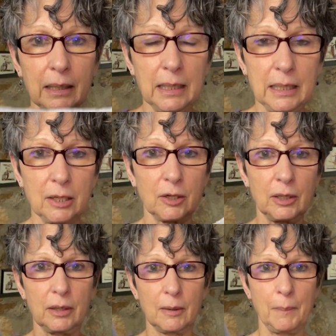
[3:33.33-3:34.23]
here
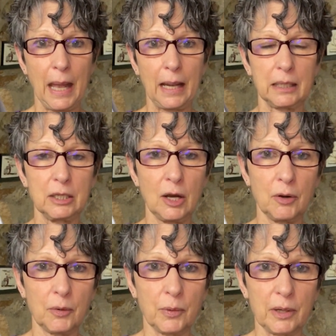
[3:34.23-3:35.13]
in the back
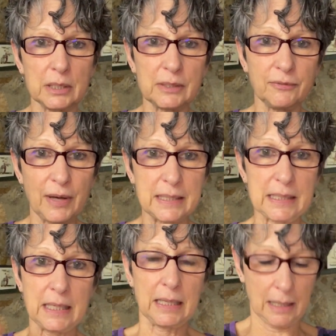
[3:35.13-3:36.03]
yoke where it's fuzzy